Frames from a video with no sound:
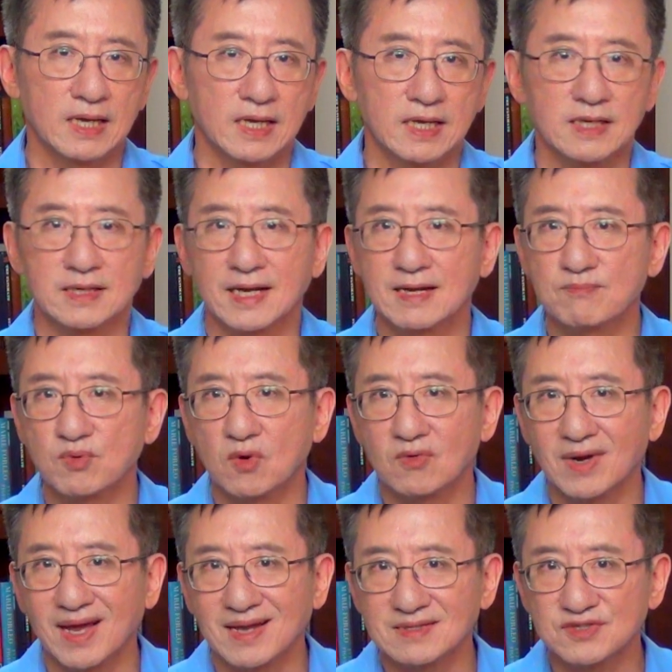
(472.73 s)
In April
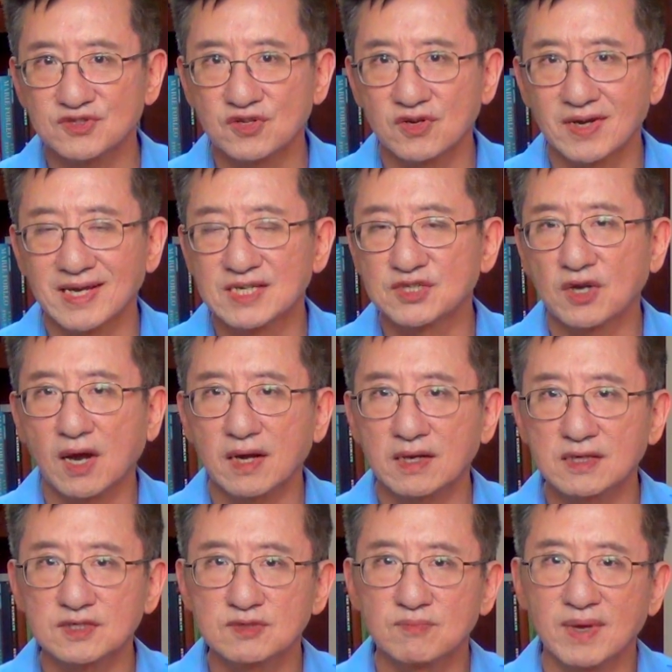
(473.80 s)
last year, a
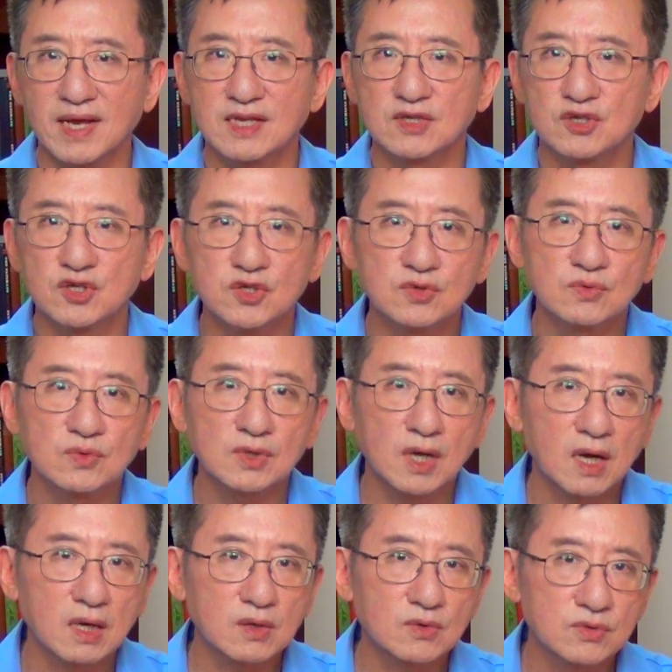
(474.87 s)
Chinese man, Niu
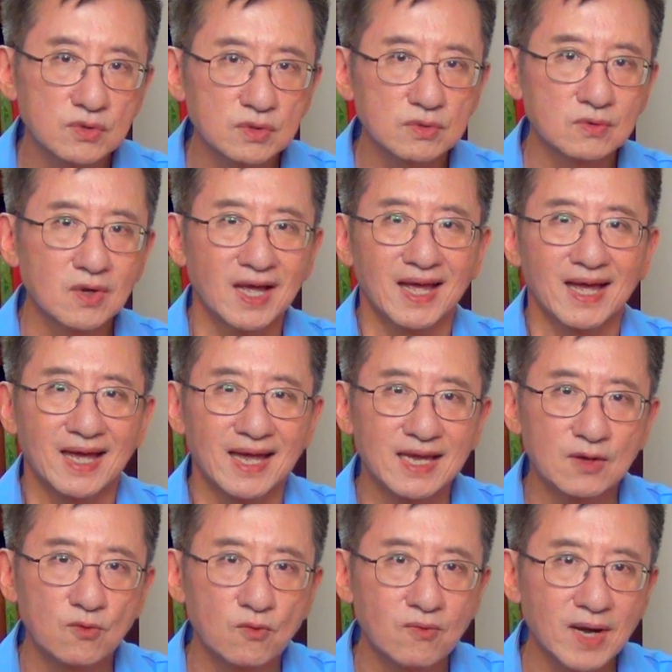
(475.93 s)
Tengyu,
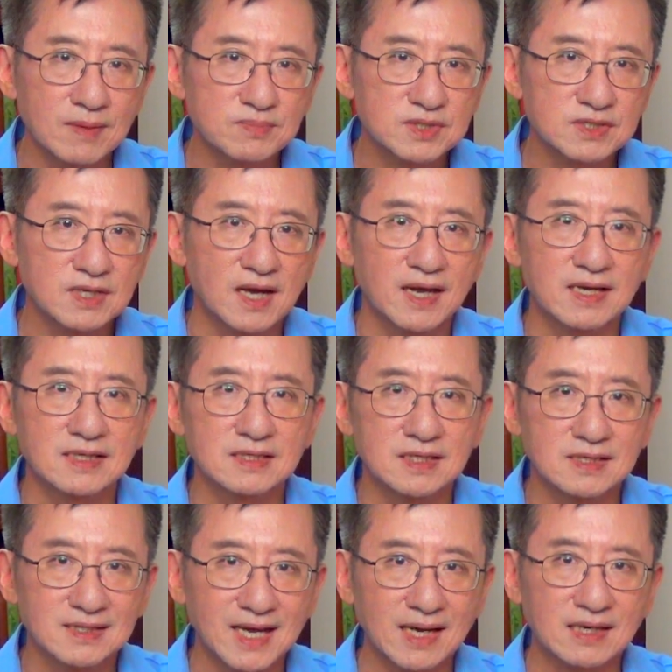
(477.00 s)
a website
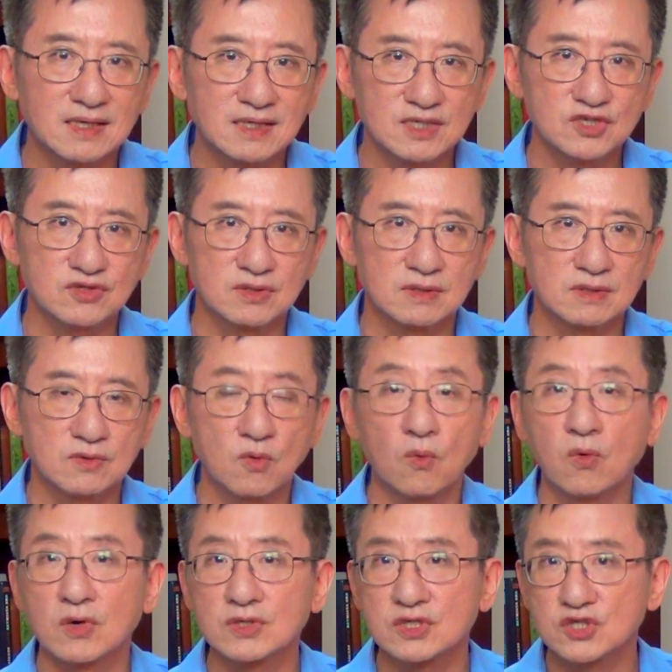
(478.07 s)
technician,
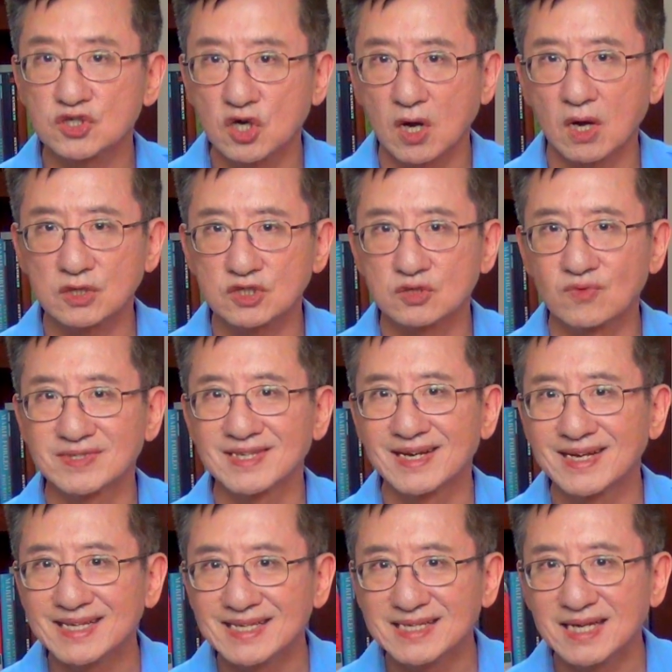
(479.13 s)
was charged with
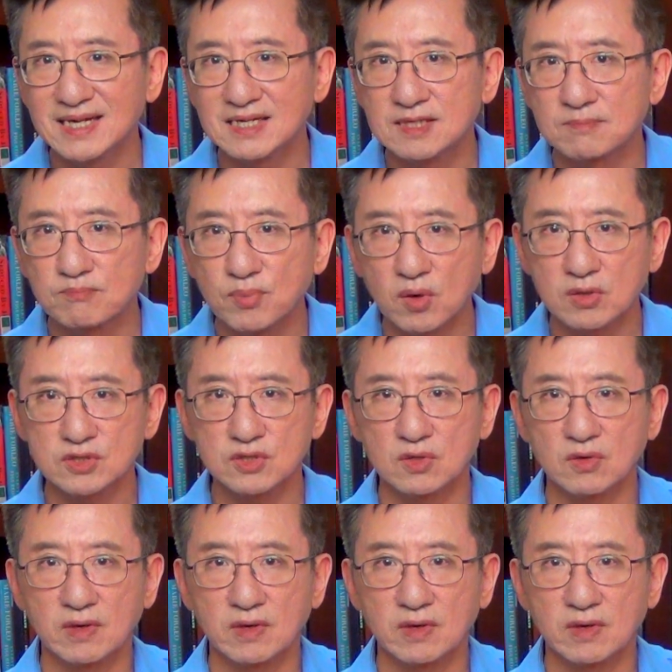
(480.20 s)
leaking the personal